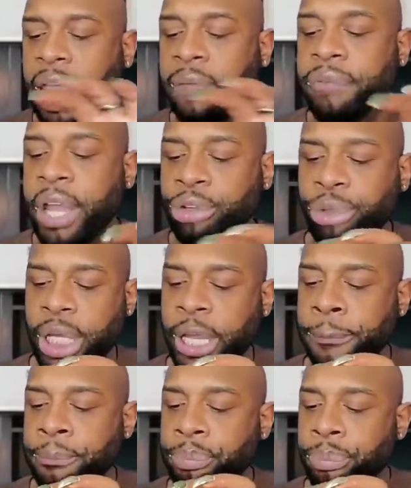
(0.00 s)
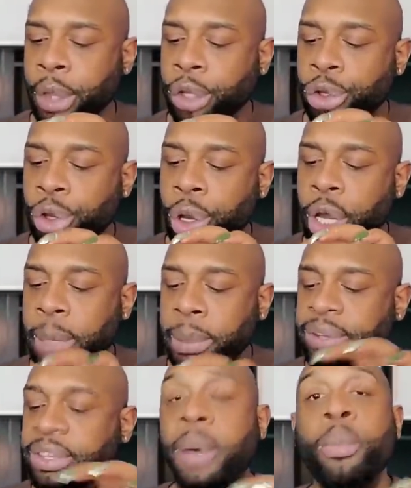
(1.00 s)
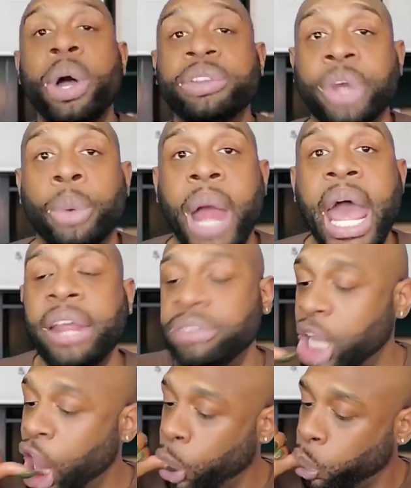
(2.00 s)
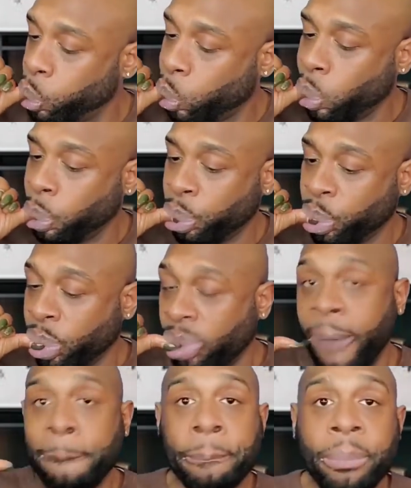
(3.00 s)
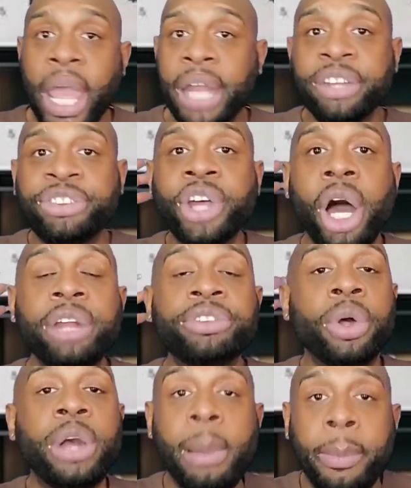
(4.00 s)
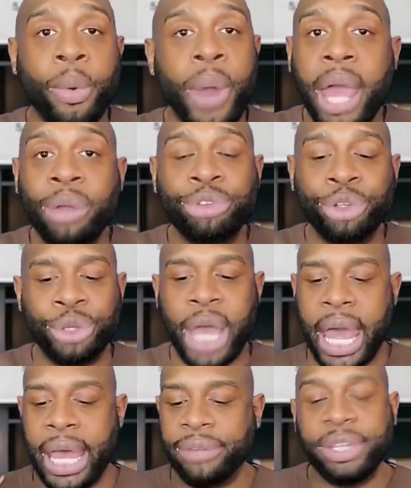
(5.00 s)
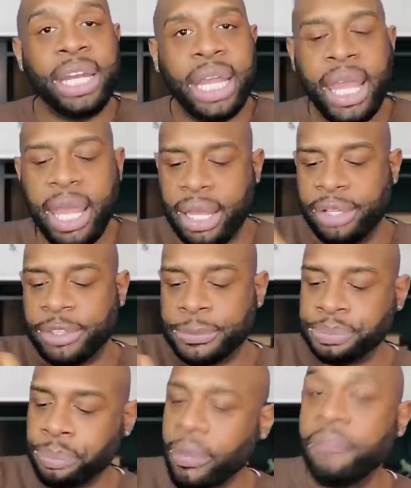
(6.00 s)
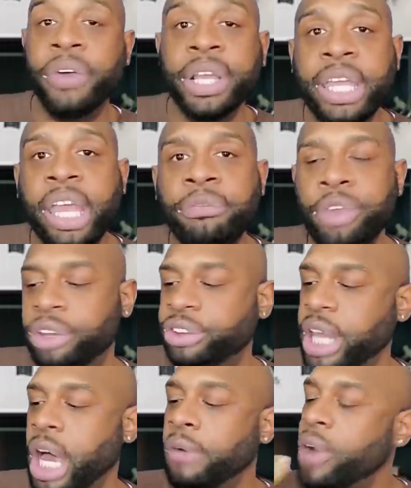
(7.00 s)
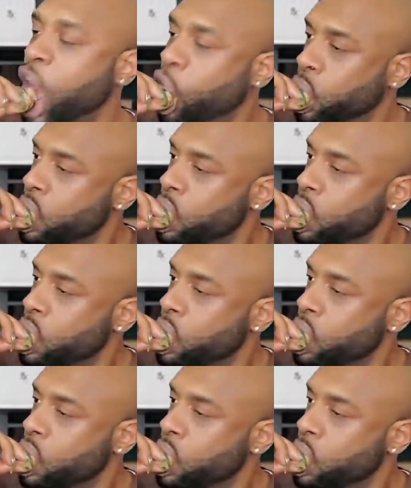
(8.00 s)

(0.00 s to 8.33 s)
eventually you're going to be someone's horizon. And the sun is going to come up around you, you guys. It is. Forgive yourself.